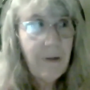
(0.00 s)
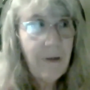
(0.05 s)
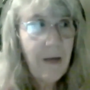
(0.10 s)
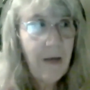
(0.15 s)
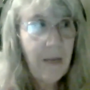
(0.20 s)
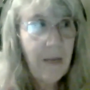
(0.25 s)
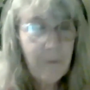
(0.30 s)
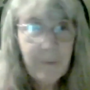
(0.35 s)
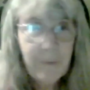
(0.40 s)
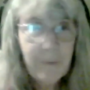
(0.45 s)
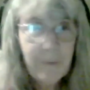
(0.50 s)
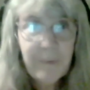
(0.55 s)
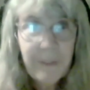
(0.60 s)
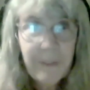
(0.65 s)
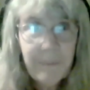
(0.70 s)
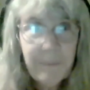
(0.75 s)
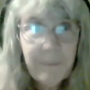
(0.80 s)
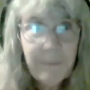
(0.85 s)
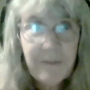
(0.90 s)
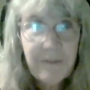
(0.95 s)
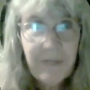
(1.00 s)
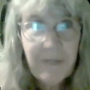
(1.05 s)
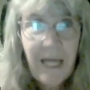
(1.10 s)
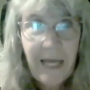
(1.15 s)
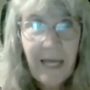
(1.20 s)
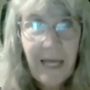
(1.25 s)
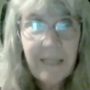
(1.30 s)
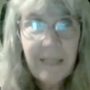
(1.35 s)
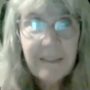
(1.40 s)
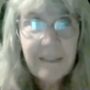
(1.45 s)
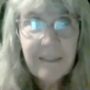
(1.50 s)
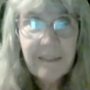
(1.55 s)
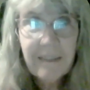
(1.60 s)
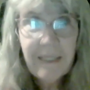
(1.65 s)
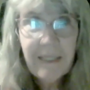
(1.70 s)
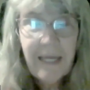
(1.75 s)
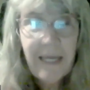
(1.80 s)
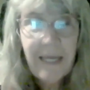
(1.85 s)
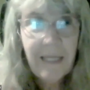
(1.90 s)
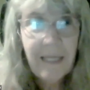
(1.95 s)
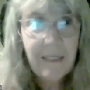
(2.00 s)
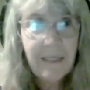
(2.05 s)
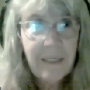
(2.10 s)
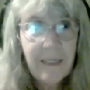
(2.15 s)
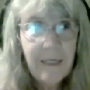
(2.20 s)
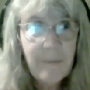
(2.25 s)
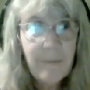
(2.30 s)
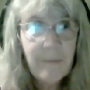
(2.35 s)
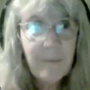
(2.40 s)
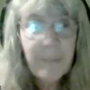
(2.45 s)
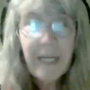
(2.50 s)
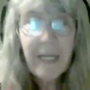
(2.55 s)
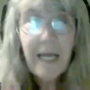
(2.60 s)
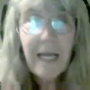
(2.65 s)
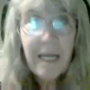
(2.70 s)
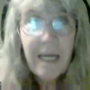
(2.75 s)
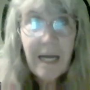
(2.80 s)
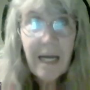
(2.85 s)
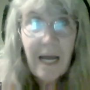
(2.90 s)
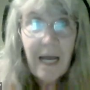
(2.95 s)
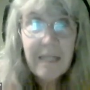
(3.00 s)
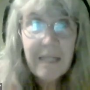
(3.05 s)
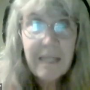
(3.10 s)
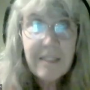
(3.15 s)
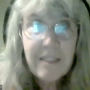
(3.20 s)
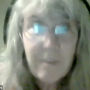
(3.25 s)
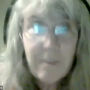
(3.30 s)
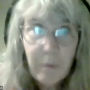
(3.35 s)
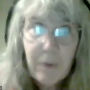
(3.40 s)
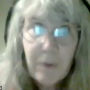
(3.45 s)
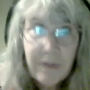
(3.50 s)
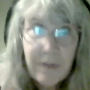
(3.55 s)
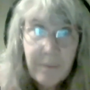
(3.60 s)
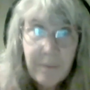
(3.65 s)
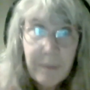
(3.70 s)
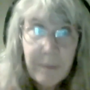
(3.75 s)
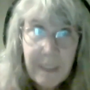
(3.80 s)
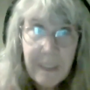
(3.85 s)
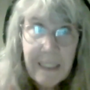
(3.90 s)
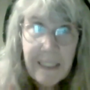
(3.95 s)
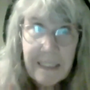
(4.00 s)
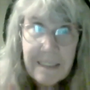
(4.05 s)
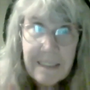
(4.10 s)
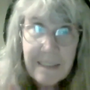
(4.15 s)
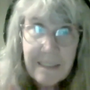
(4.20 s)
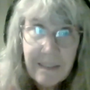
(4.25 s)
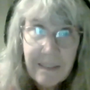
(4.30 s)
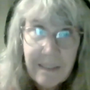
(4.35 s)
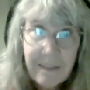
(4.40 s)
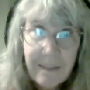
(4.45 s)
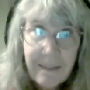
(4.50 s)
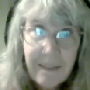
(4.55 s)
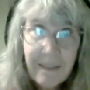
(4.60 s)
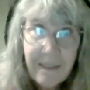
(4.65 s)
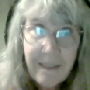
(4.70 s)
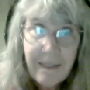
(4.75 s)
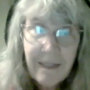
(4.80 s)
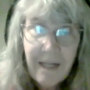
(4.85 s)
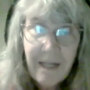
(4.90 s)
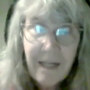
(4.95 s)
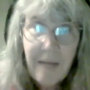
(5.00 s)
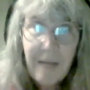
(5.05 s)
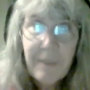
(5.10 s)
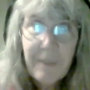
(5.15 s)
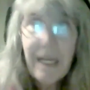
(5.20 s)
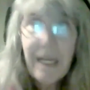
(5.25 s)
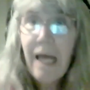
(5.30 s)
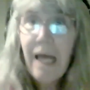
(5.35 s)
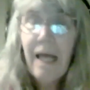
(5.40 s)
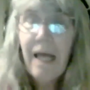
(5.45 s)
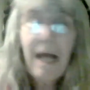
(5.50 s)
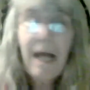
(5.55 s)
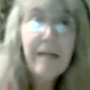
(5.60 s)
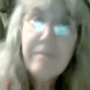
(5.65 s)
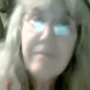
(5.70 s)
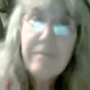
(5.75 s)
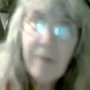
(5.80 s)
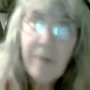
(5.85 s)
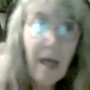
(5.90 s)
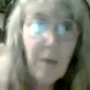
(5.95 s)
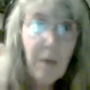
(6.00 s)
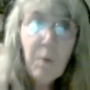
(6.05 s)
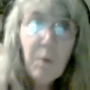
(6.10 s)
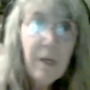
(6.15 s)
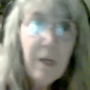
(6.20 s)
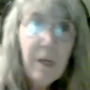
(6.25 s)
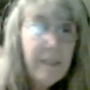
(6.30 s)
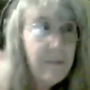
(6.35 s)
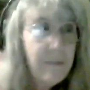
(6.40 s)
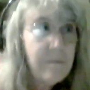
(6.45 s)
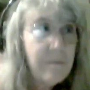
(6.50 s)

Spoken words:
going to put up this flag, but I support the police. I mean, I want